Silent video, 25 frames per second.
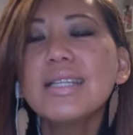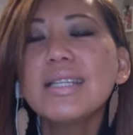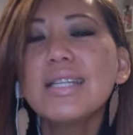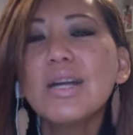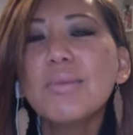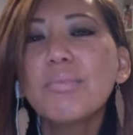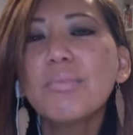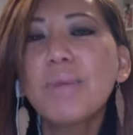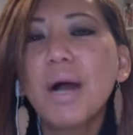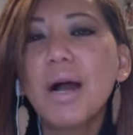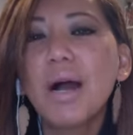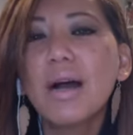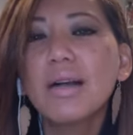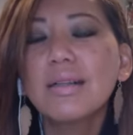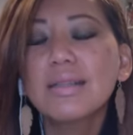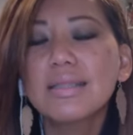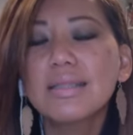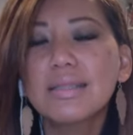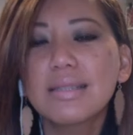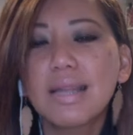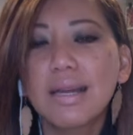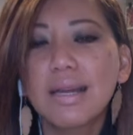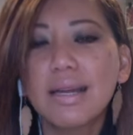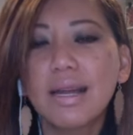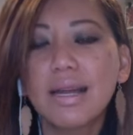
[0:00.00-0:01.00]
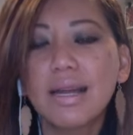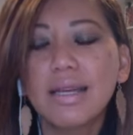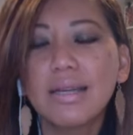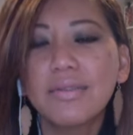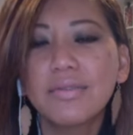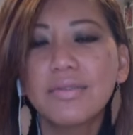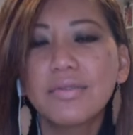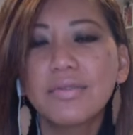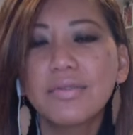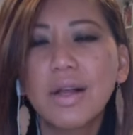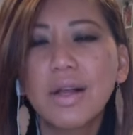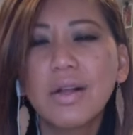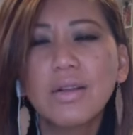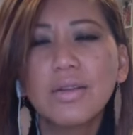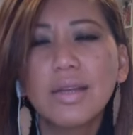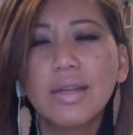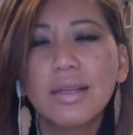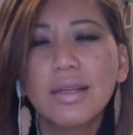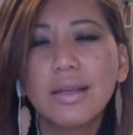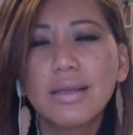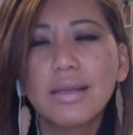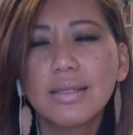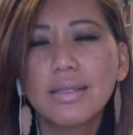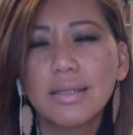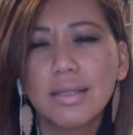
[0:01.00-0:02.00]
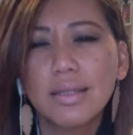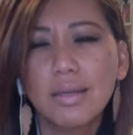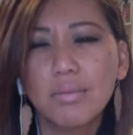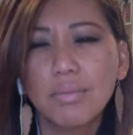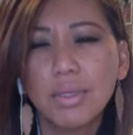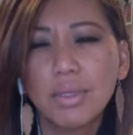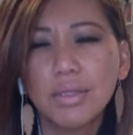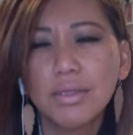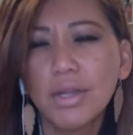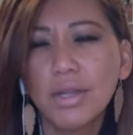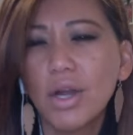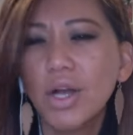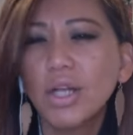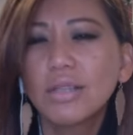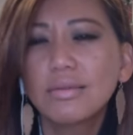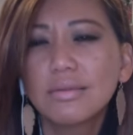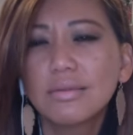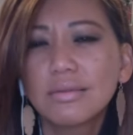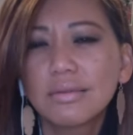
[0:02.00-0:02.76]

box that I felt like I didn't belong.